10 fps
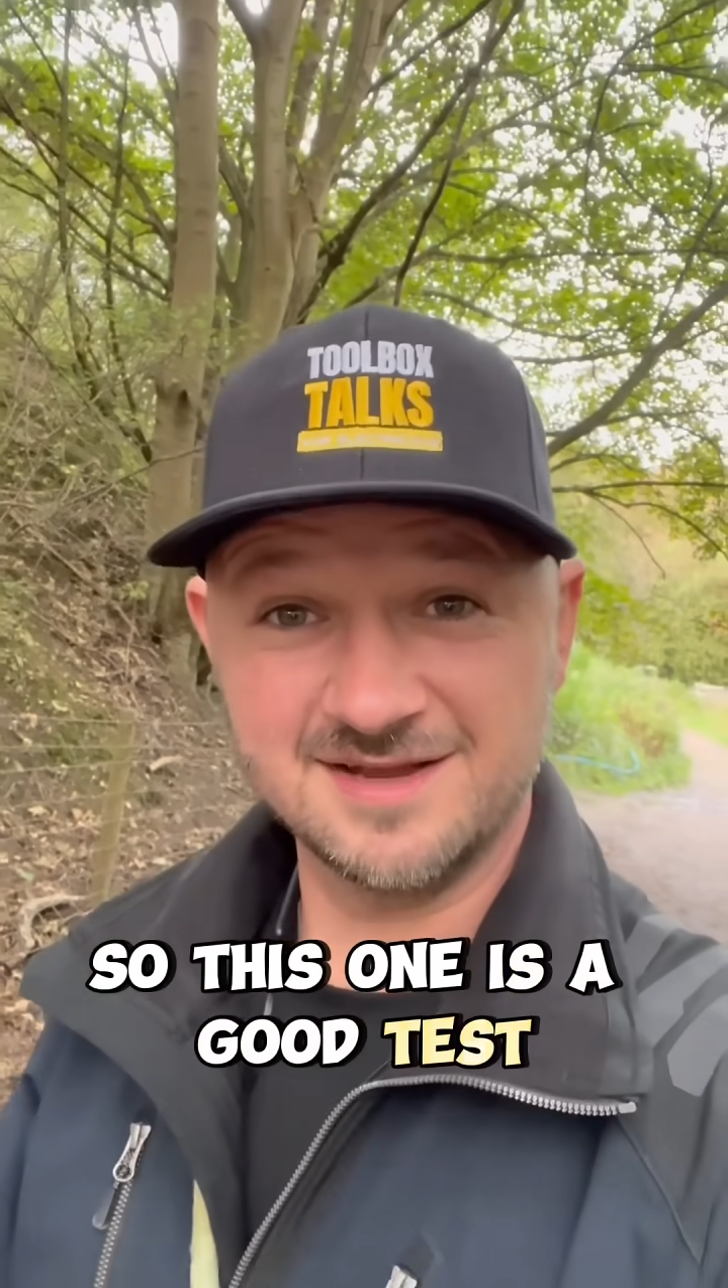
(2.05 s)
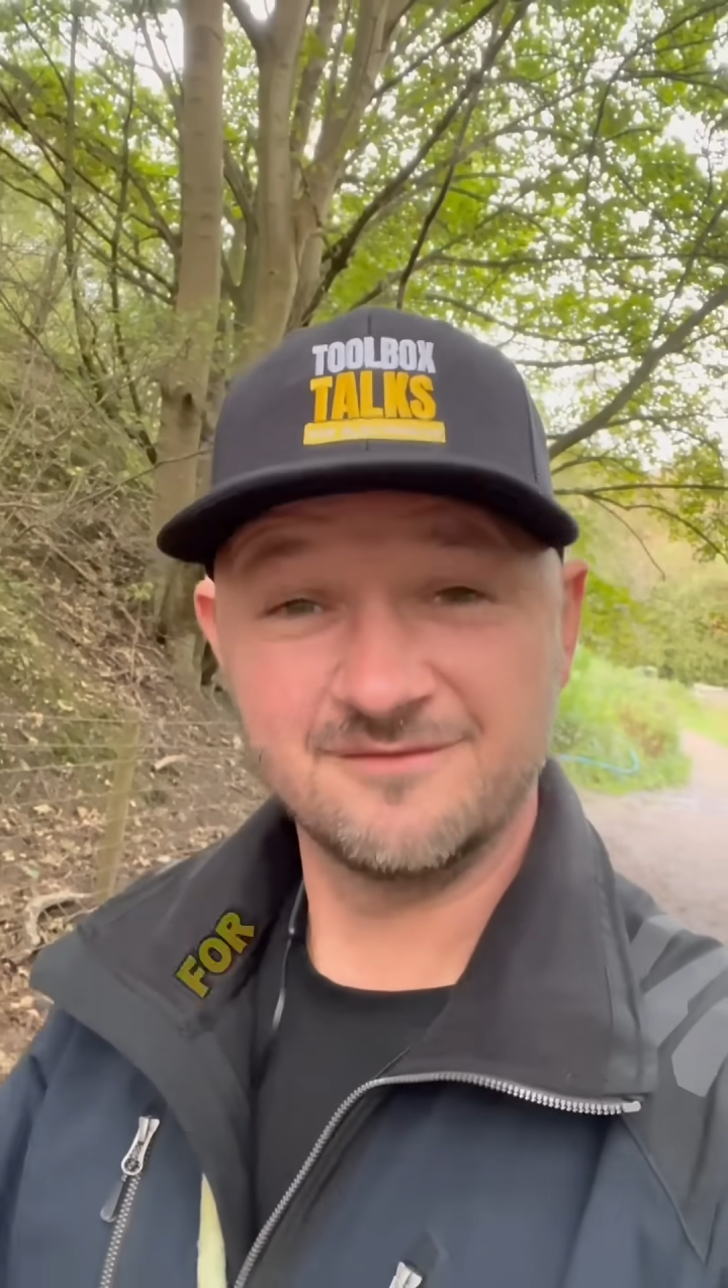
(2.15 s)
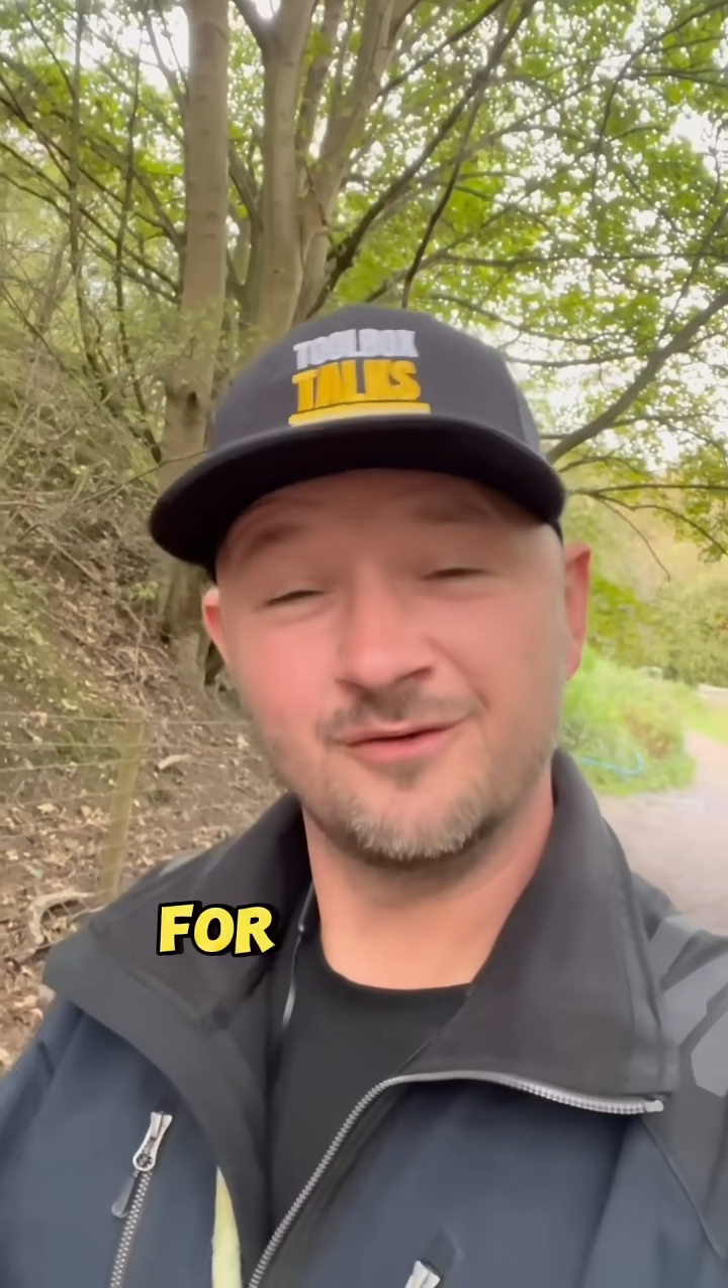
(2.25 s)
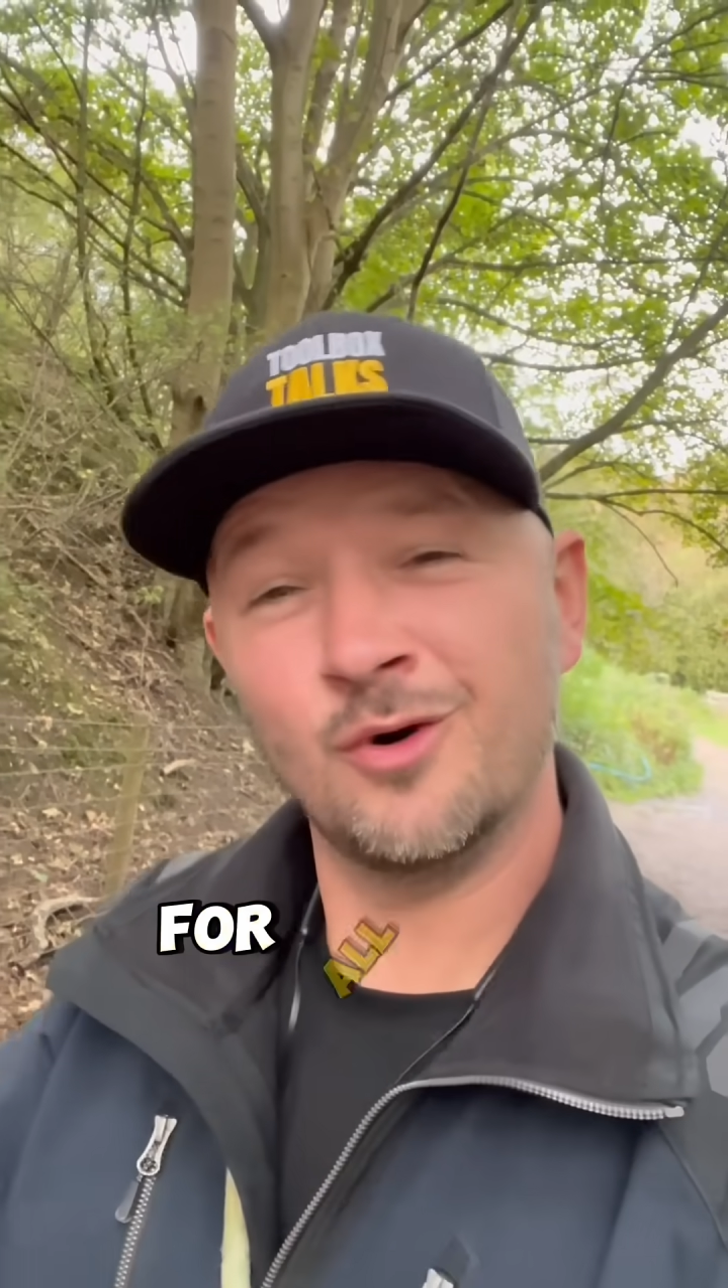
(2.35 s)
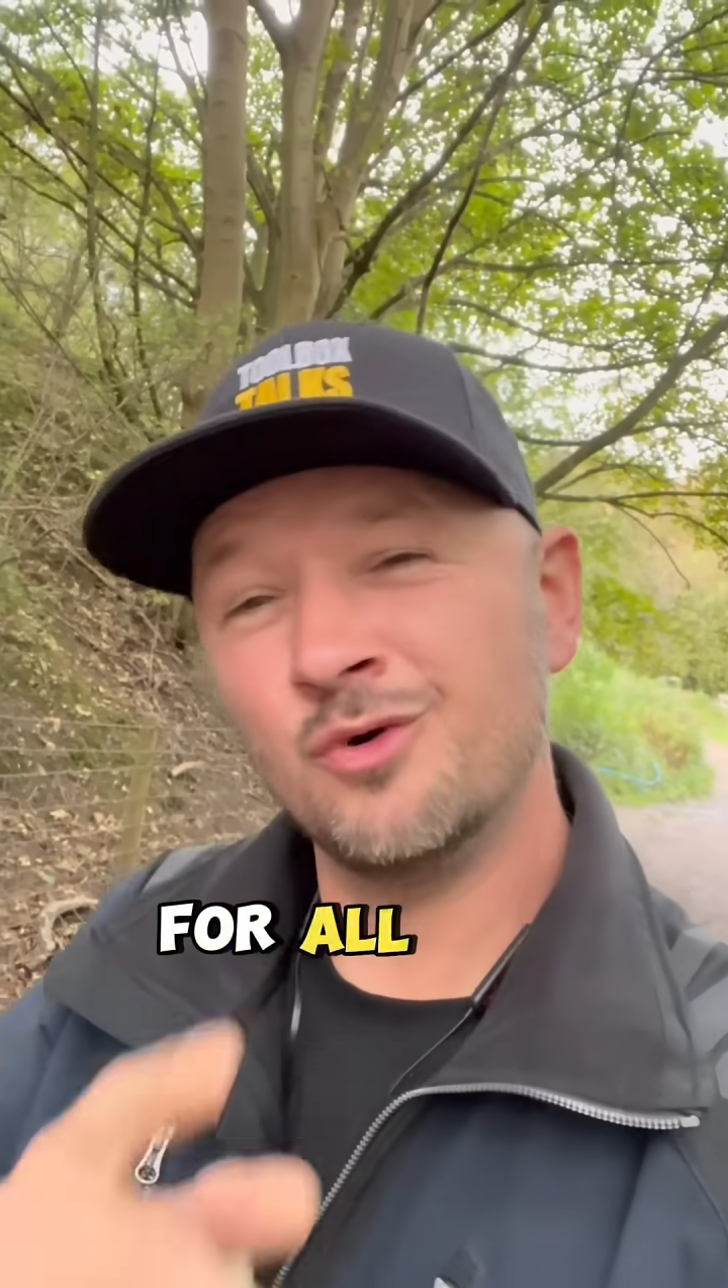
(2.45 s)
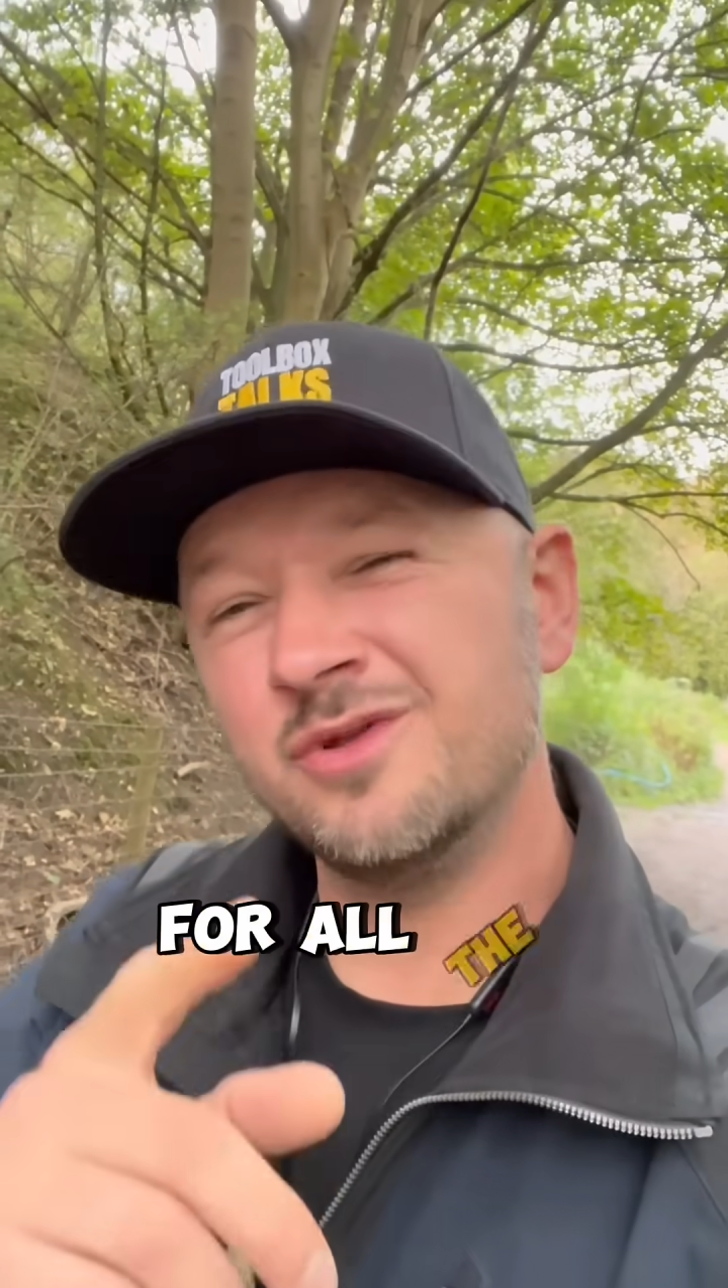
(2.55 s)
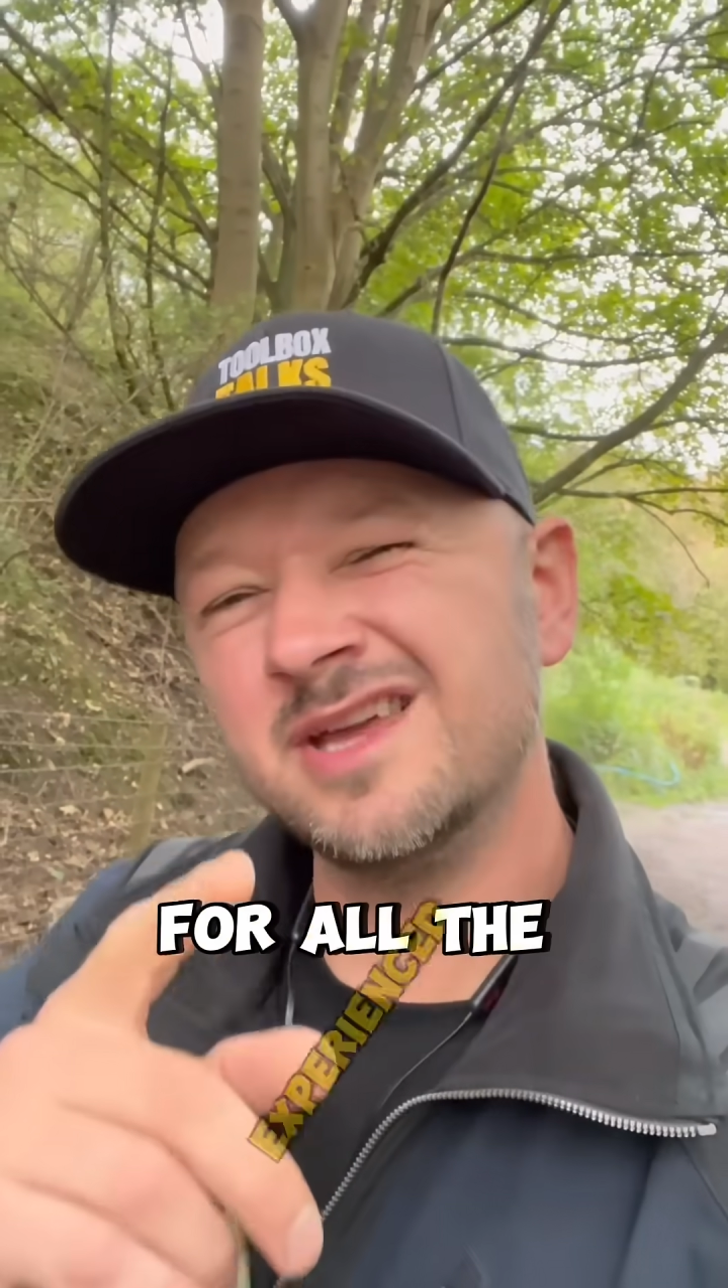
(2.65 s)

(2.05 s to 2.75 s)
for all the